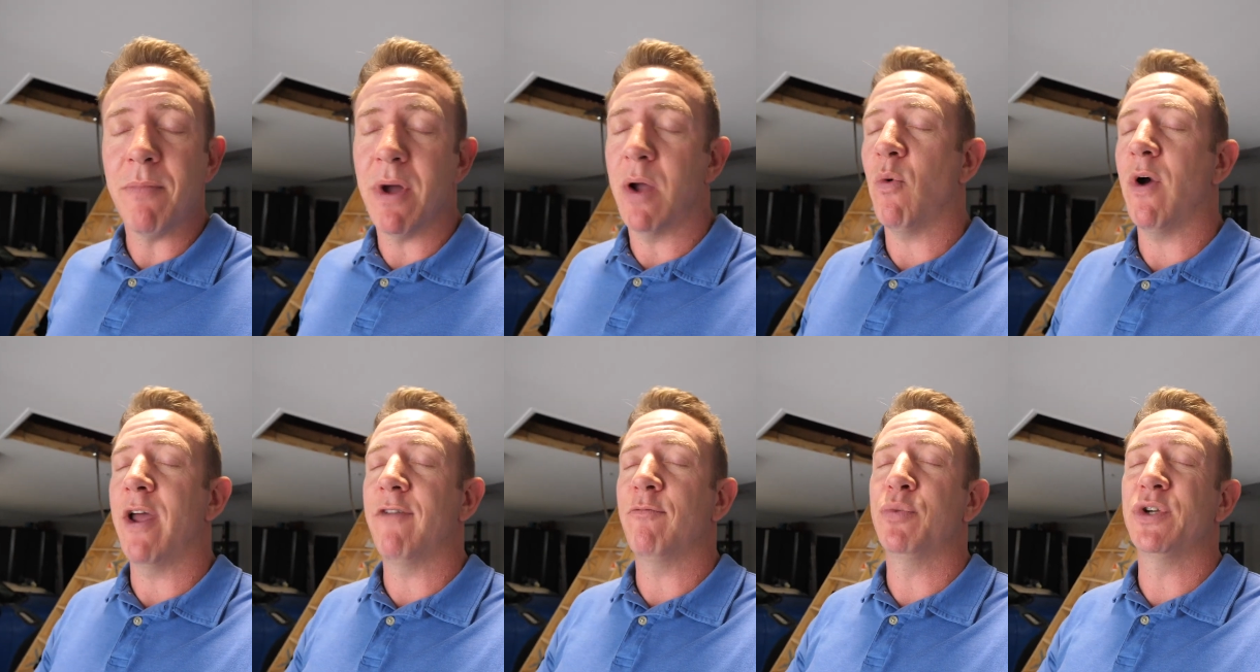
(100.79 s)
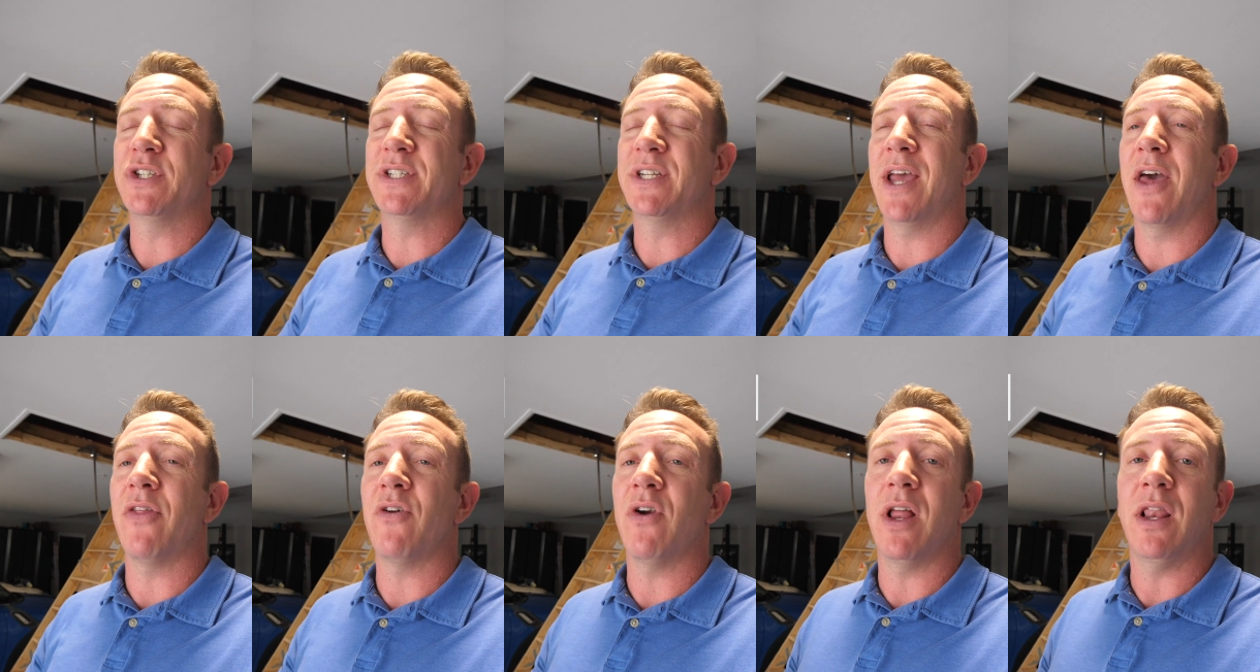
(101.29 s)
My wife puts
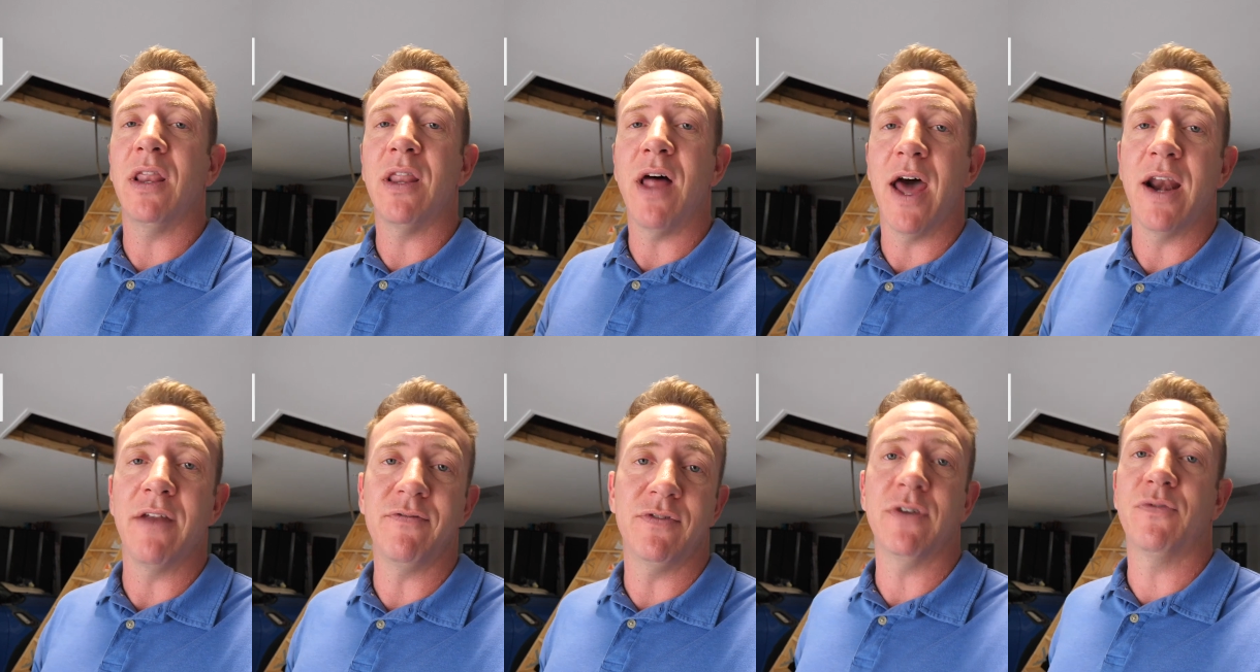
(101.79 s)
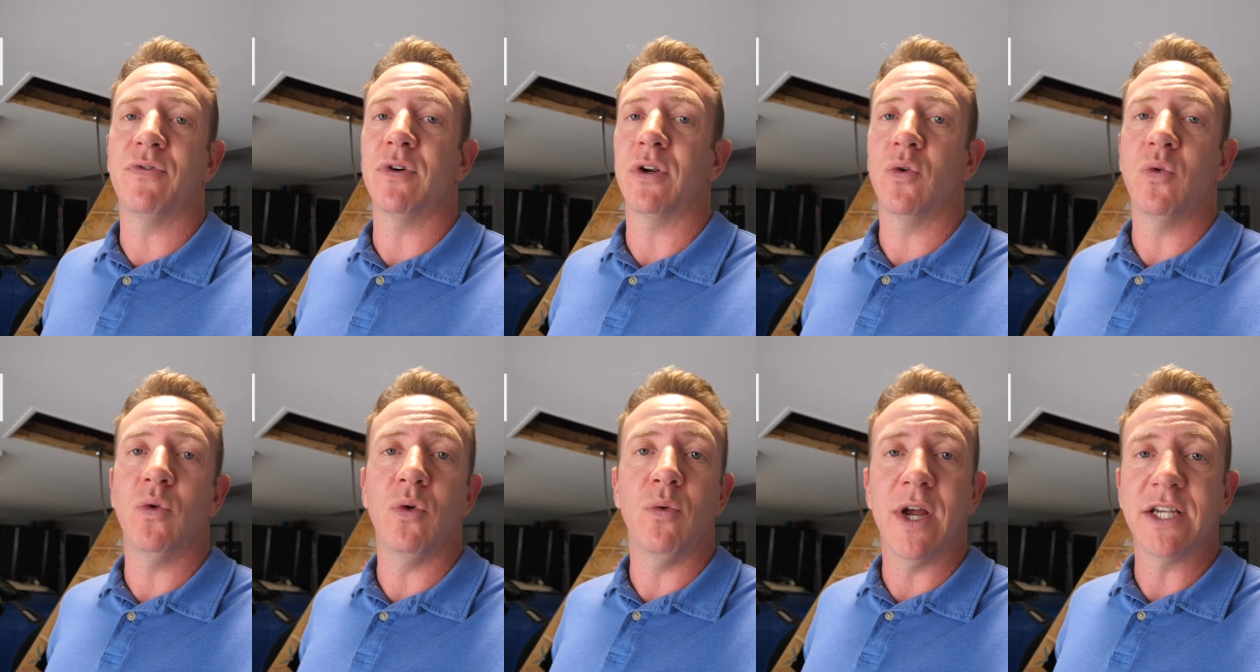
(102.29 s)
together a lot of different
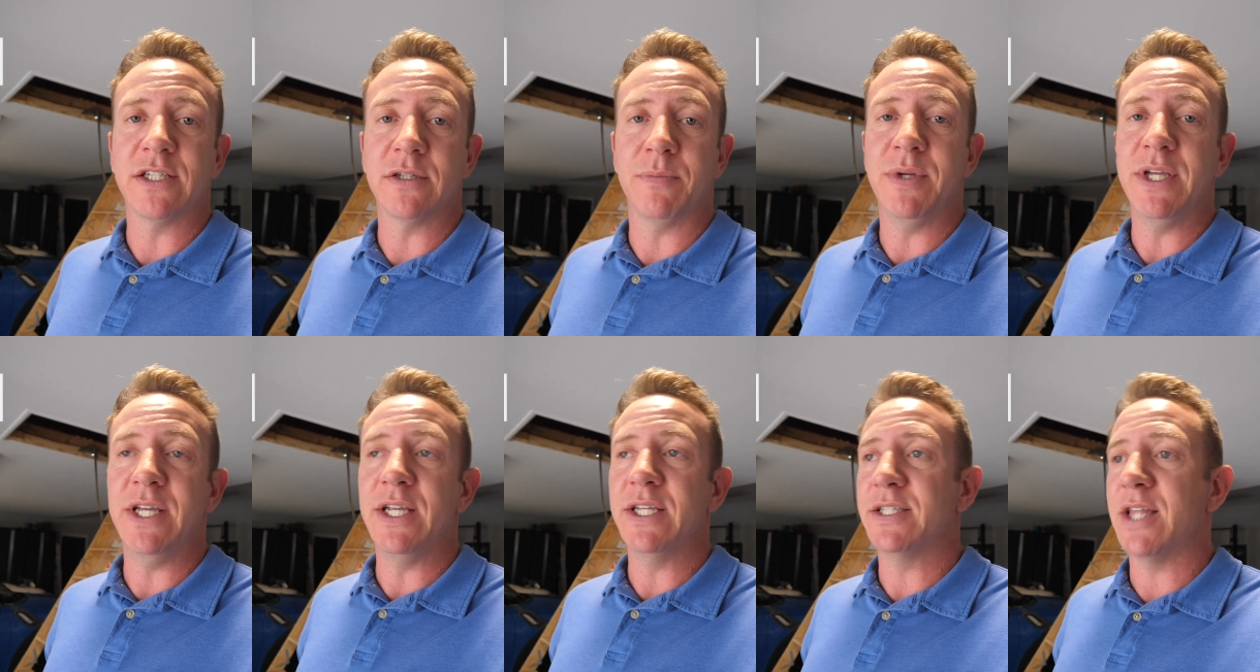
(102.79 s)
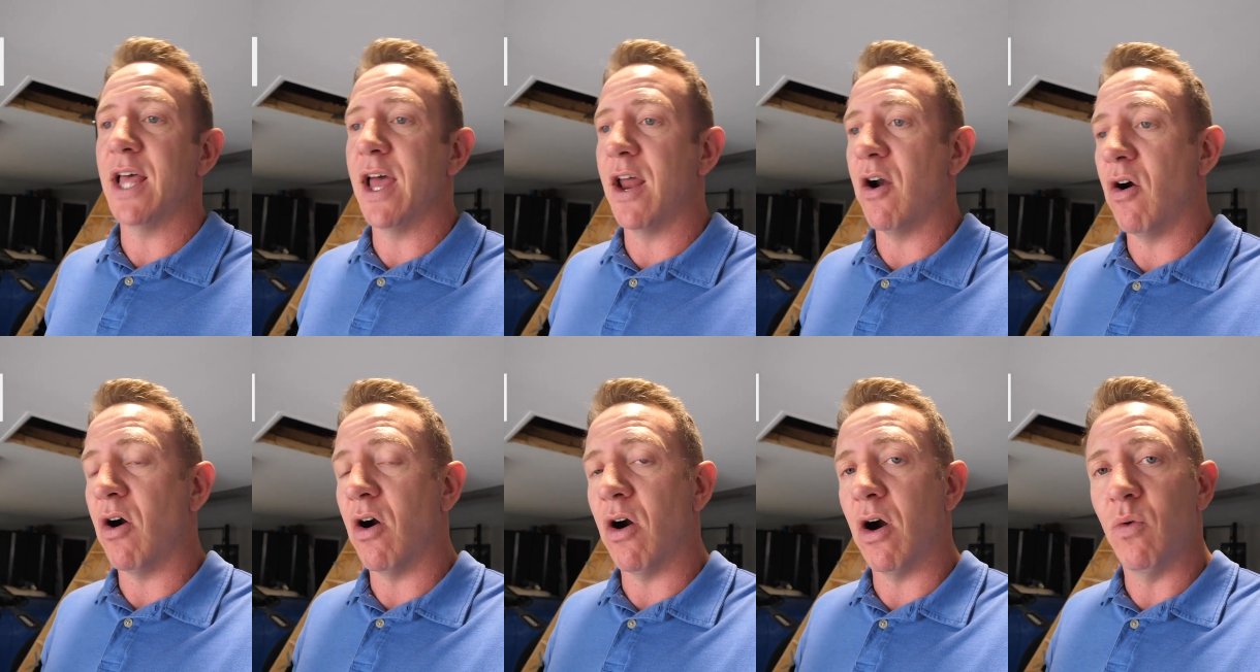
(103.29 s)
cool recipes
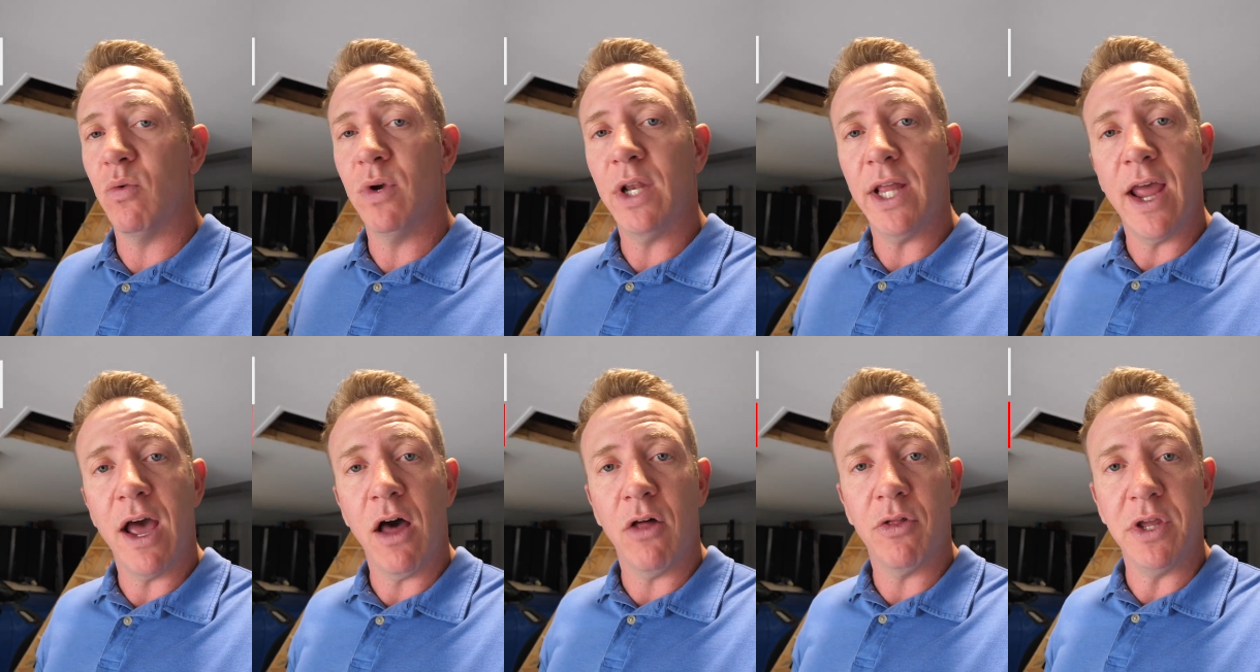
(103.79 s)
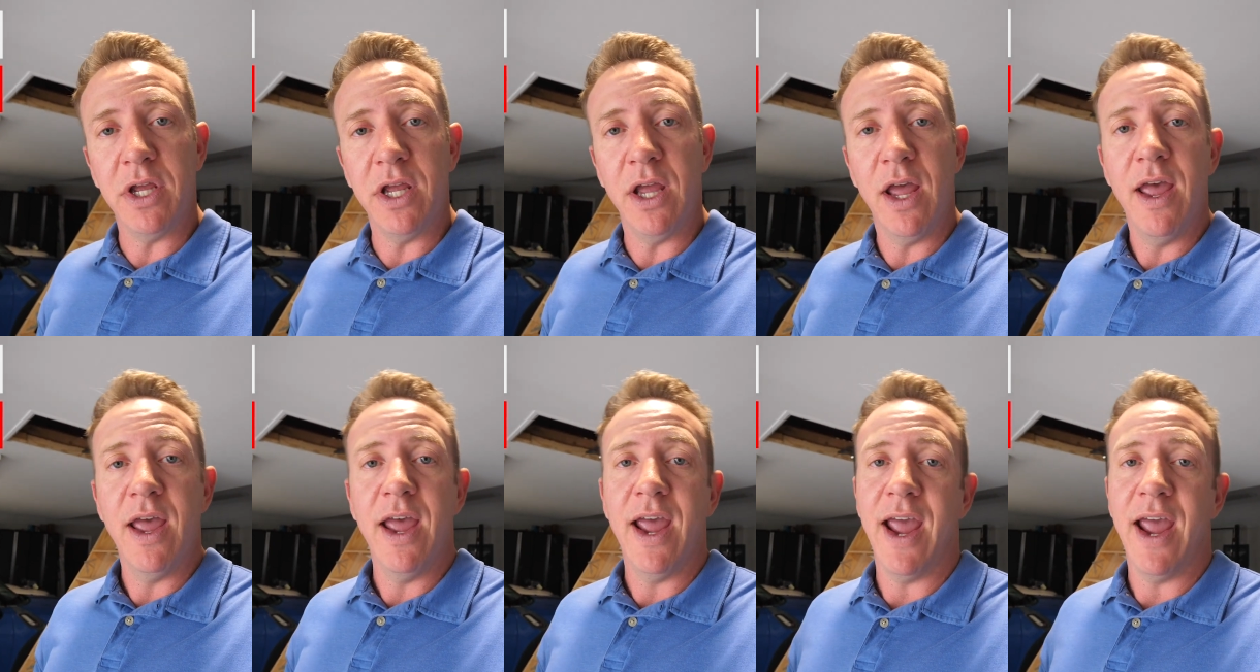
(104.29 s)
that are really healthy,